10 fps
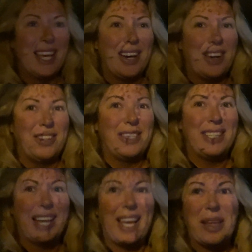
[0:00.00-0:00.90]
on the
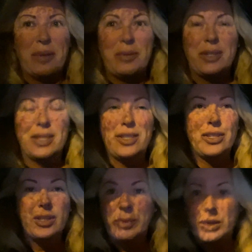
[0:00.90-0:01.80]
diet
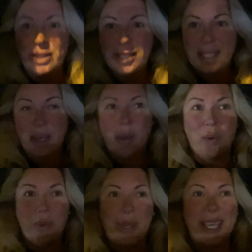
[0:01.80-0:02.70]
just because the
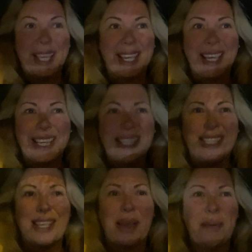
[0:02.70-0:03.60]
whole week
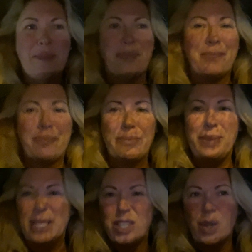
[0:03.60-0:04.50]
is um,
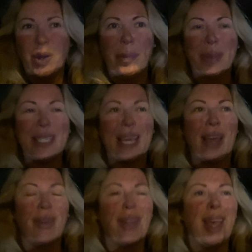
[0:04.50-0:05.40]
been so up and
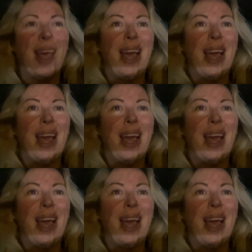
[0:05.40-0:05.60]
down.